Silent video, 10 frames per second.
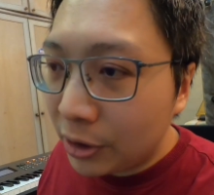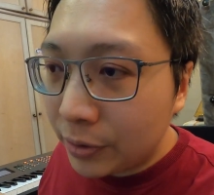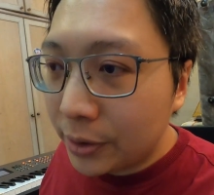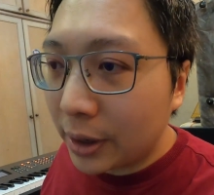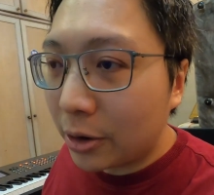we
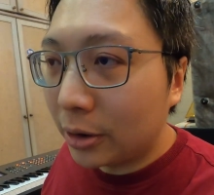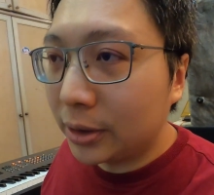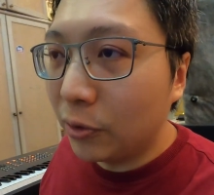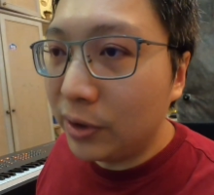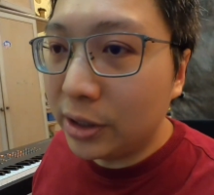would
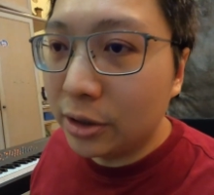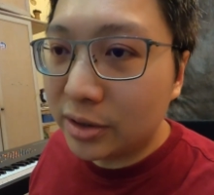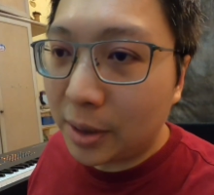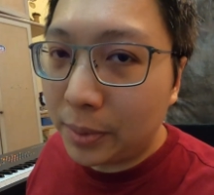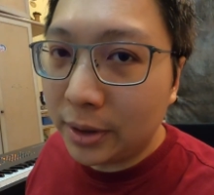record the video
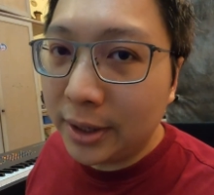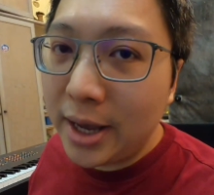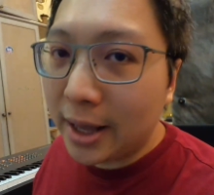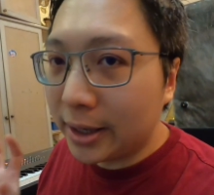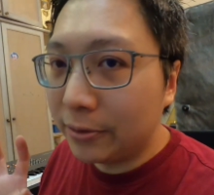
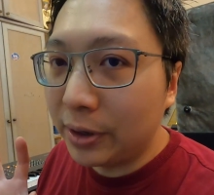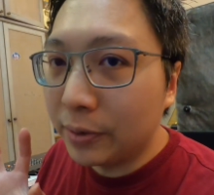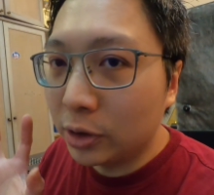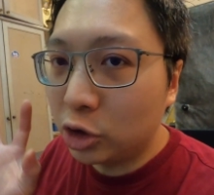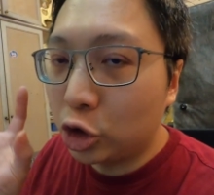separately, and then we
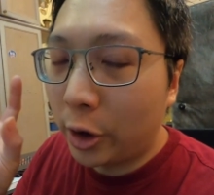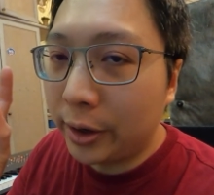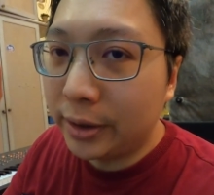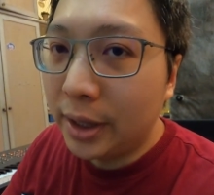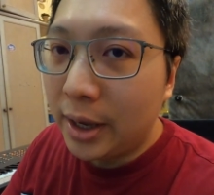would
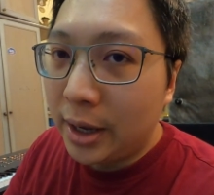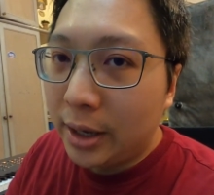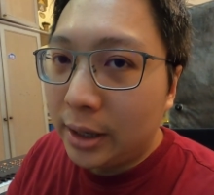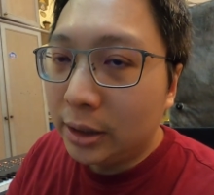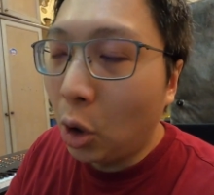join
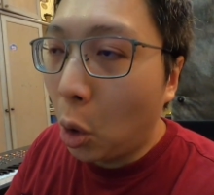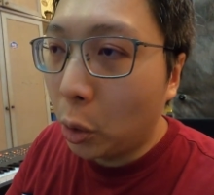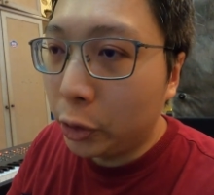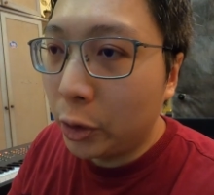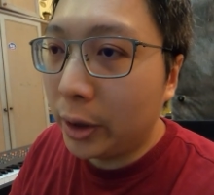the
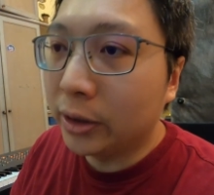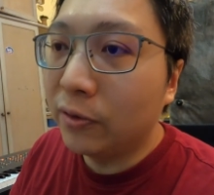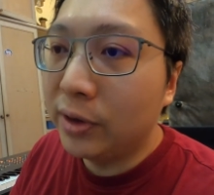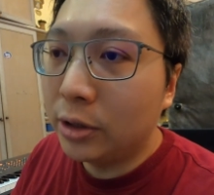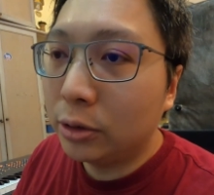audio and
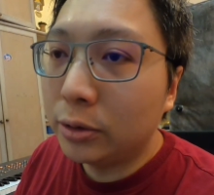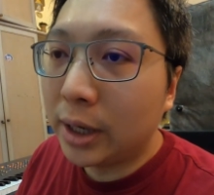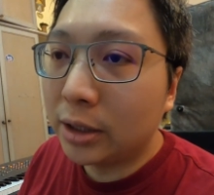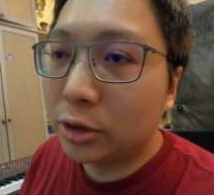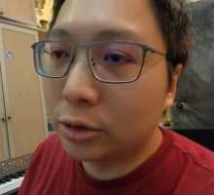the video
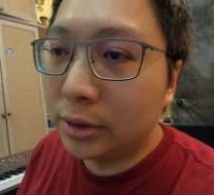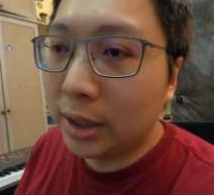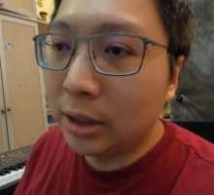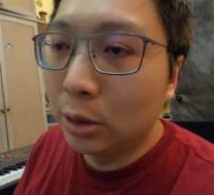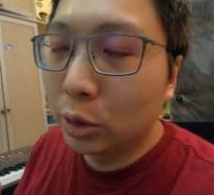together so
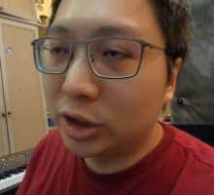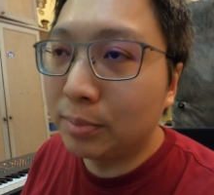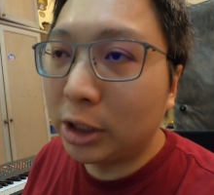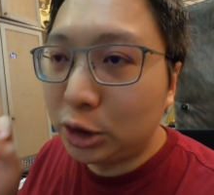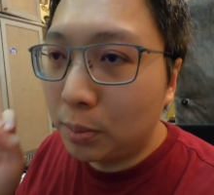that it
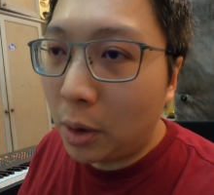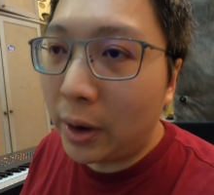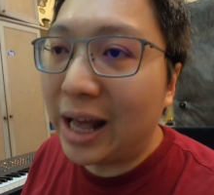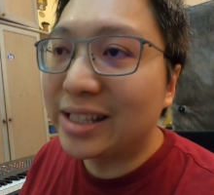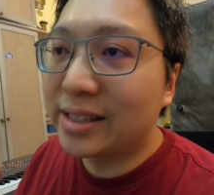looks much
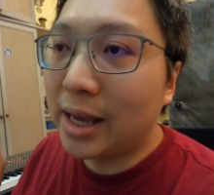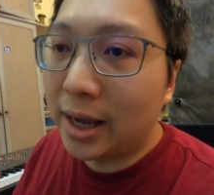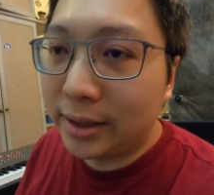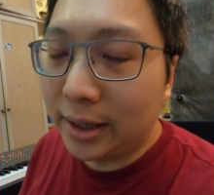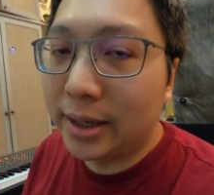more
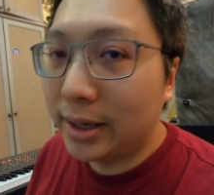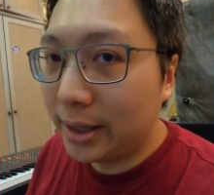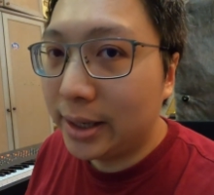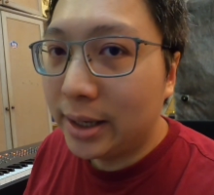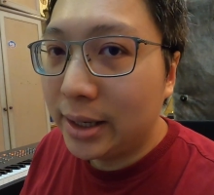aesthetic.
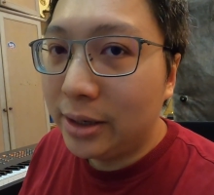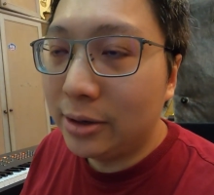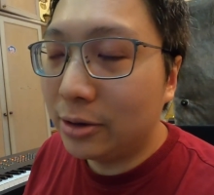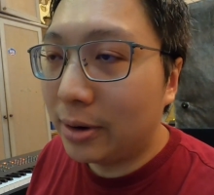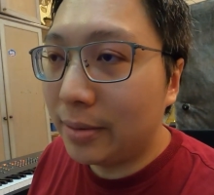
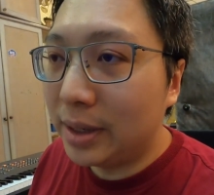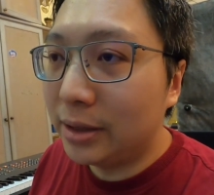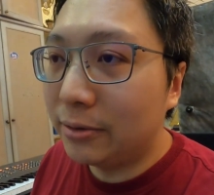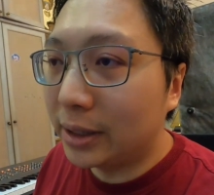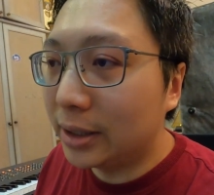You know what I
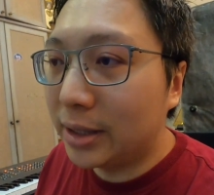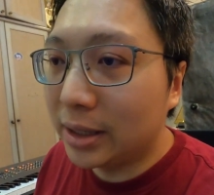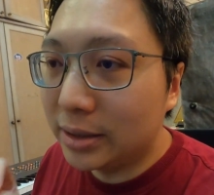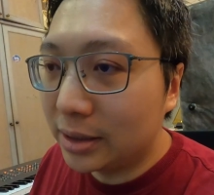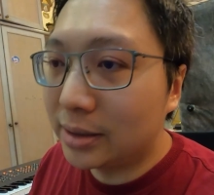mean? Rather
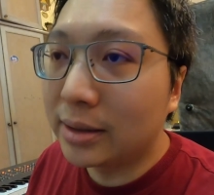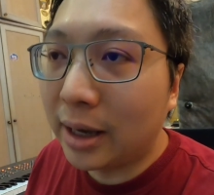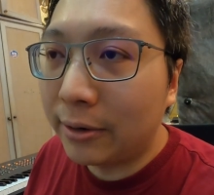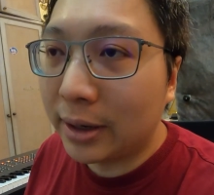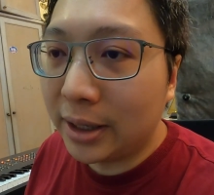than just
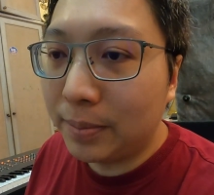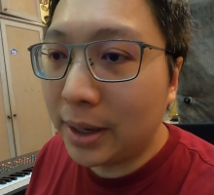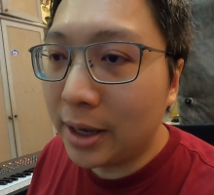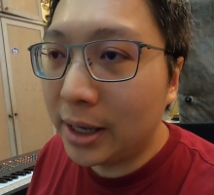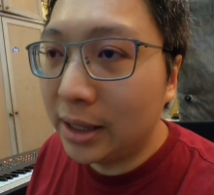directly
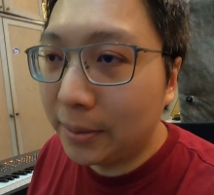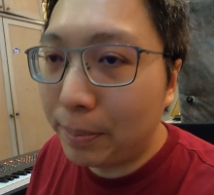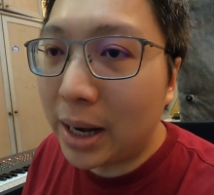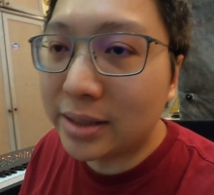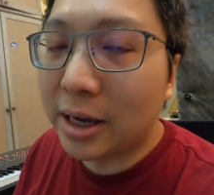play. In the
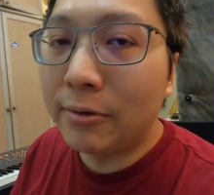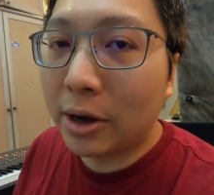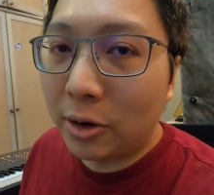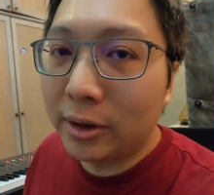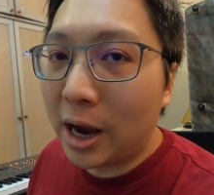past, I
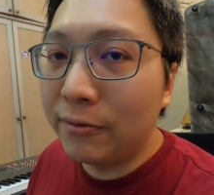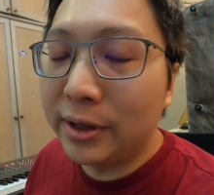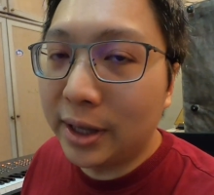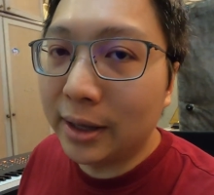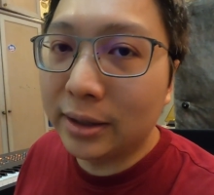record
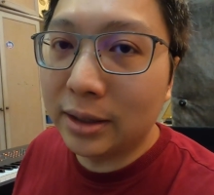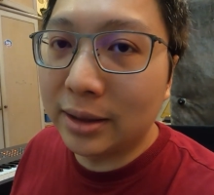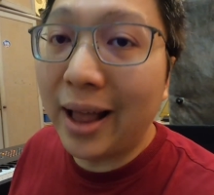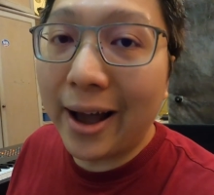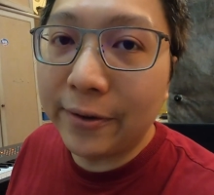everything
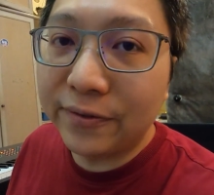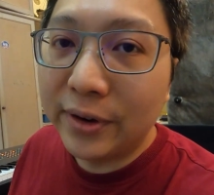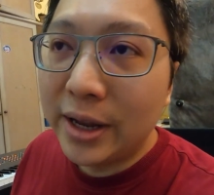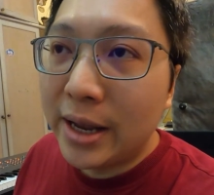live,